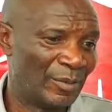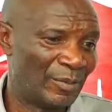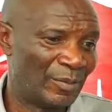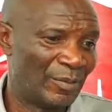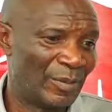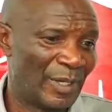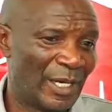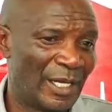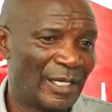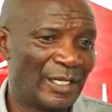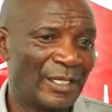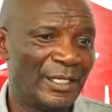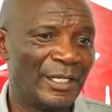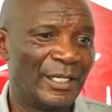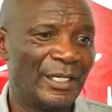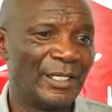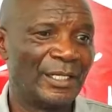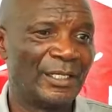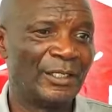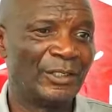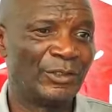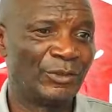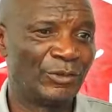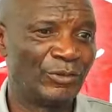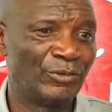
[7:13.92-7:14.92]

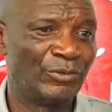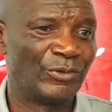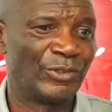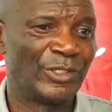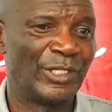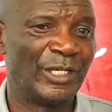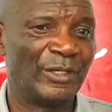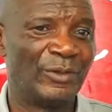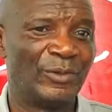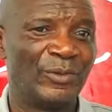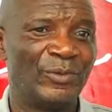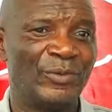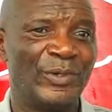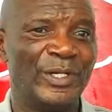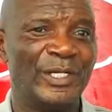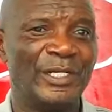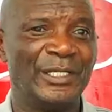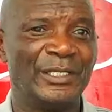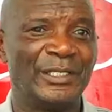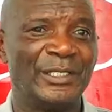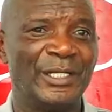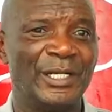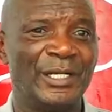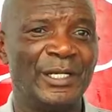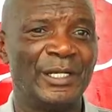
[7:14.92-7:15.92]
Monday, Tuesday,
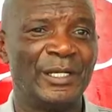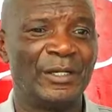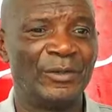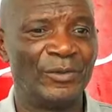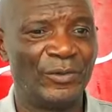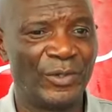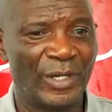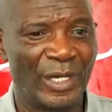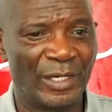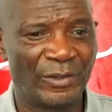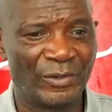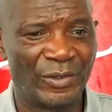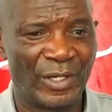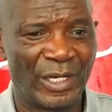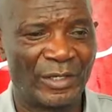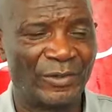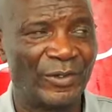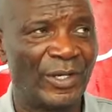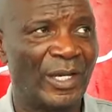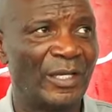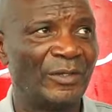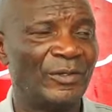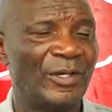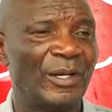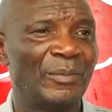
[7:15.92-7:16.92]
Wednesday, you
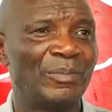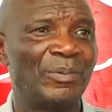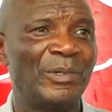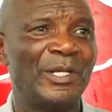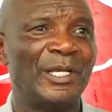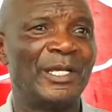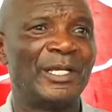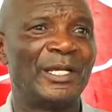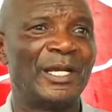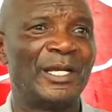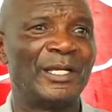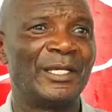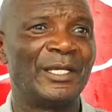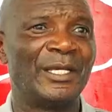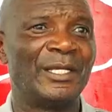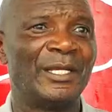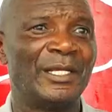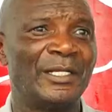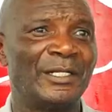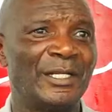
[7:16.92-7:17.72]
are playing again.